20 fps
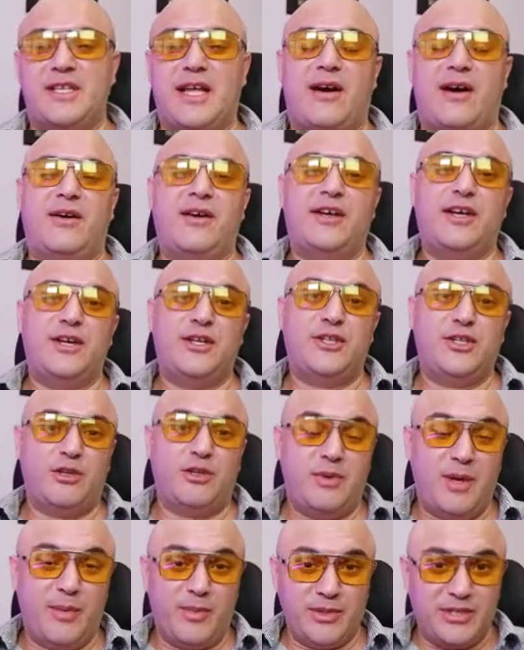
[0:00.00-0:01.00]
Now, to
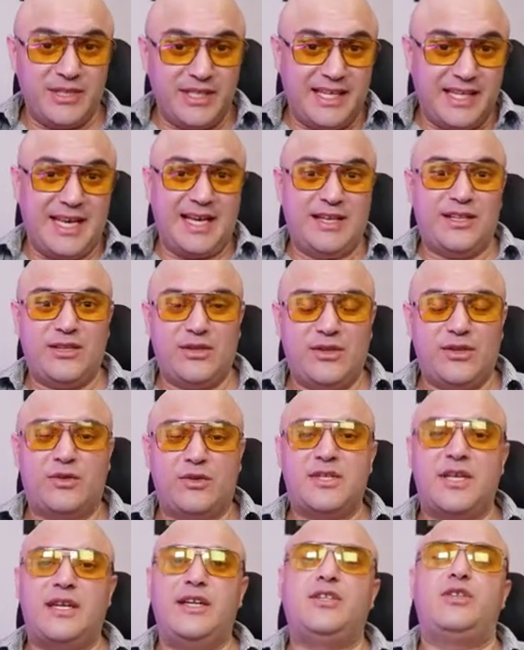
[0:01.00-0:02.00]
be able to get to
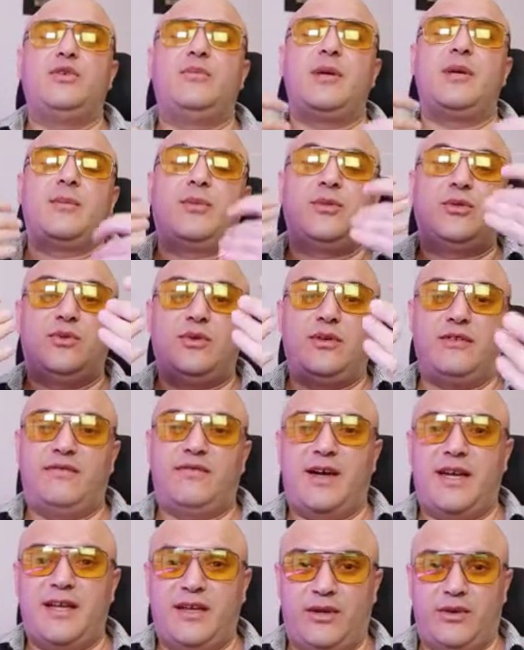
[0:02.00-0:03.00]
those, I need to be able to
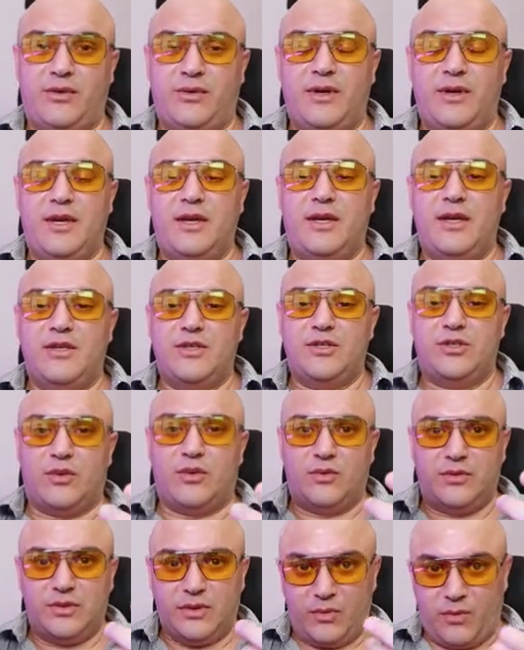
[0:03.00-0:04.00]
invite you.
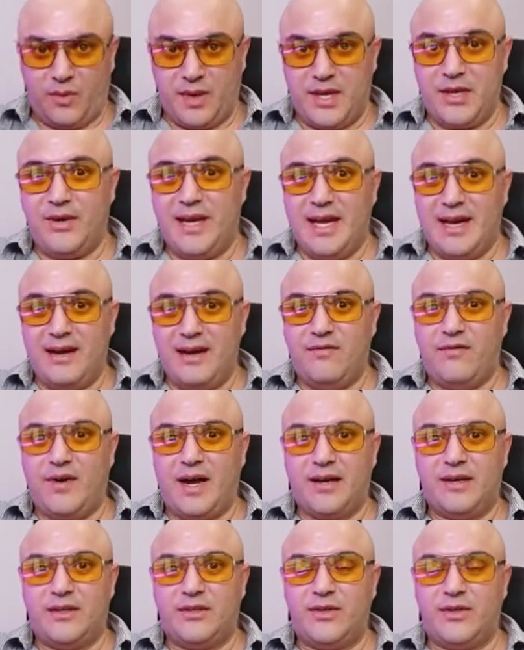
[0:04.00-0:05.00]
So the way you get
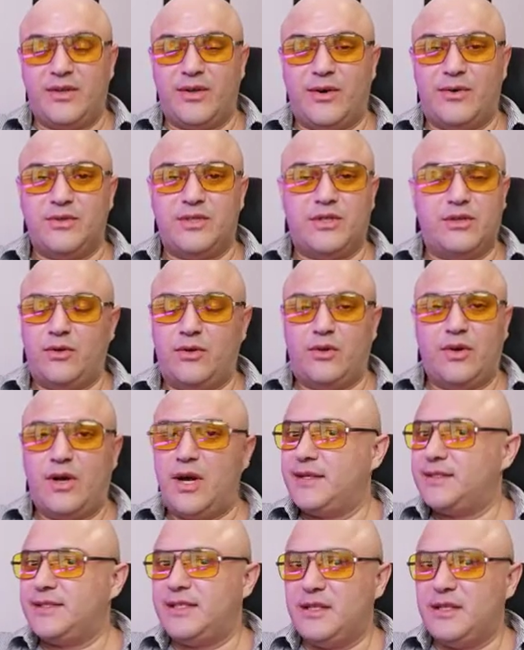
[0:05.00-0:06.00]
invited to those that don't
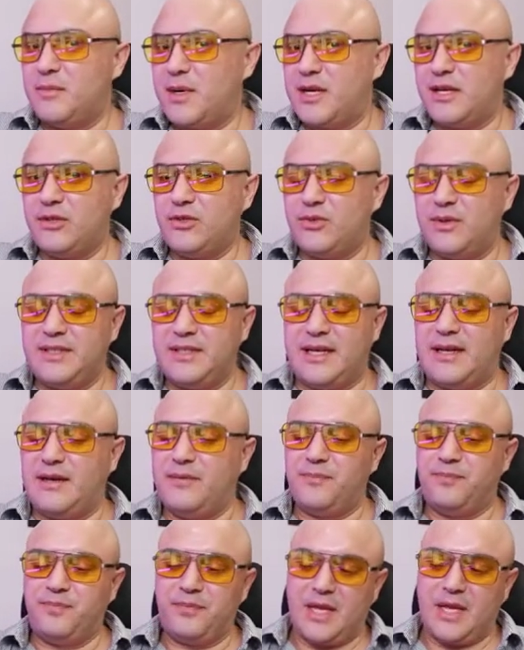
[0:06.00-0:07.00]
cost any money to attend
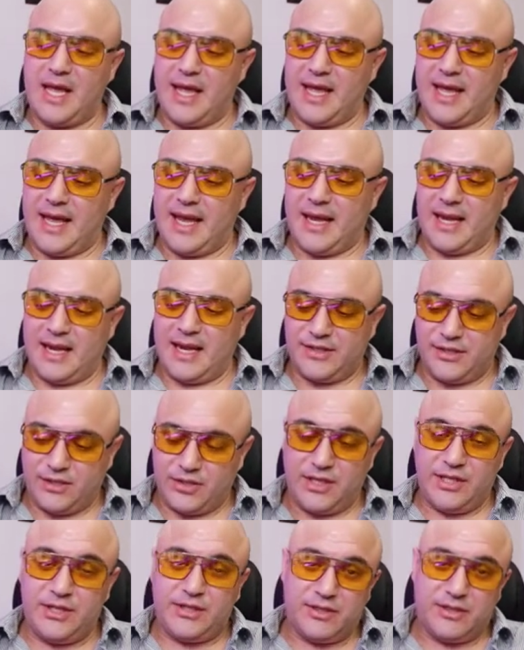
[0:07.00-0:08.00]
is you
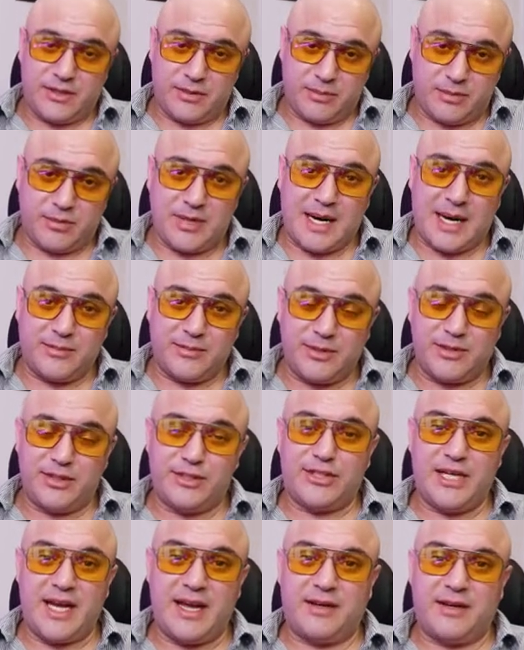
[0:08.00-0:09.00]
need to subscribe to the
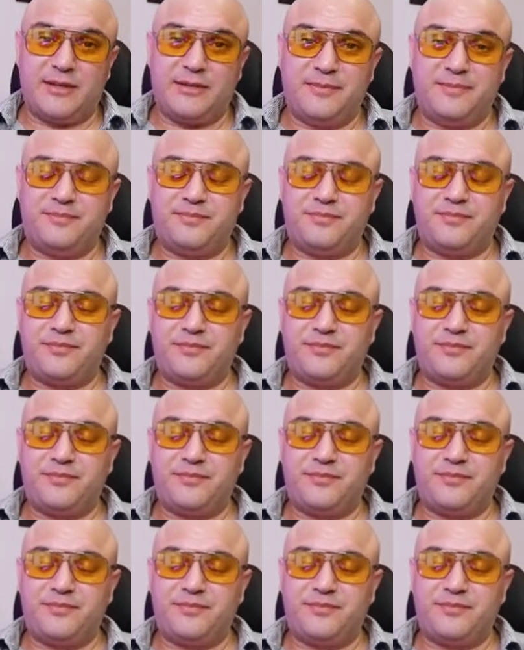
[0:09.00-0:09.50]
channel